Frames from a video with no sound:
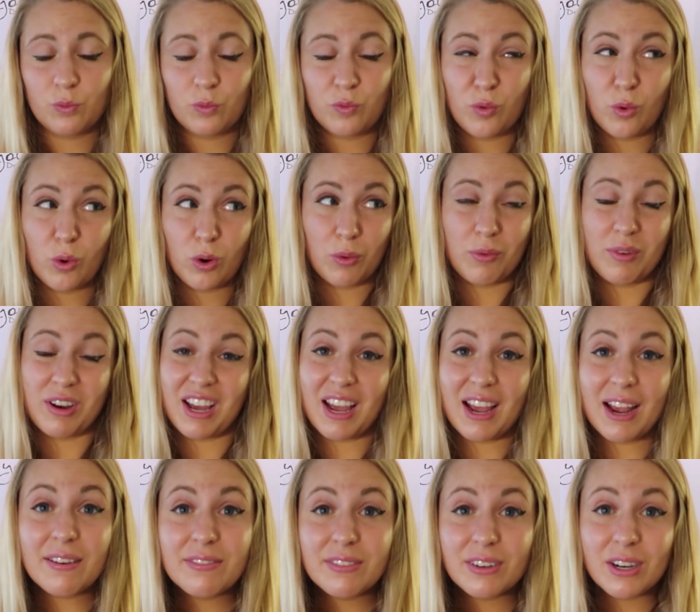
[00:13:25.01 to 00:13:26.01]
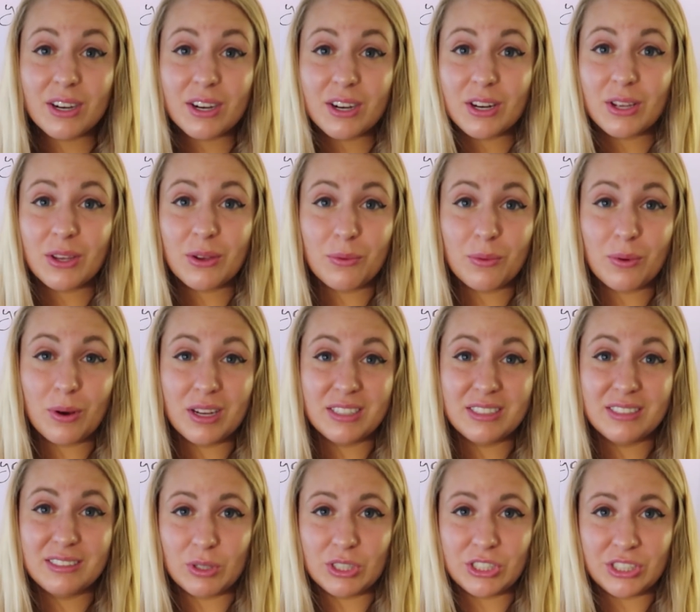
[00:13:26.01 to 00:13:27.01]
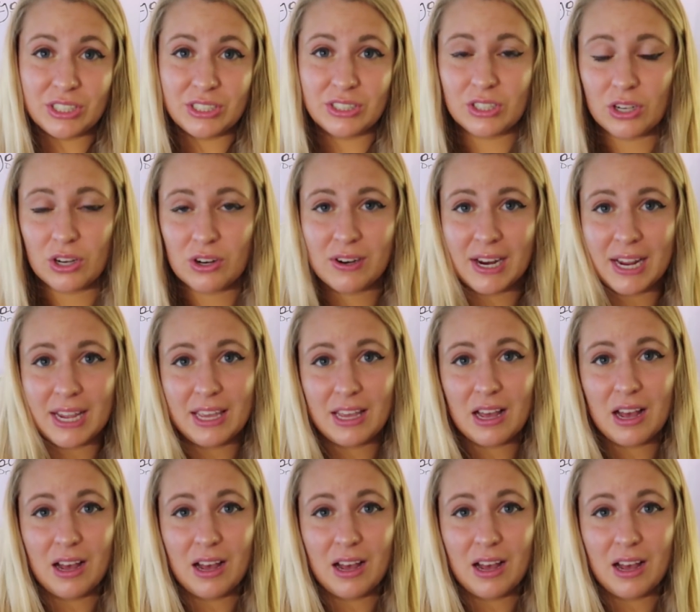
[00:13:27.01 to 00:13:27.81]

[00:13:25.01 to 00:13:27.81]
for whatever you want, which is great.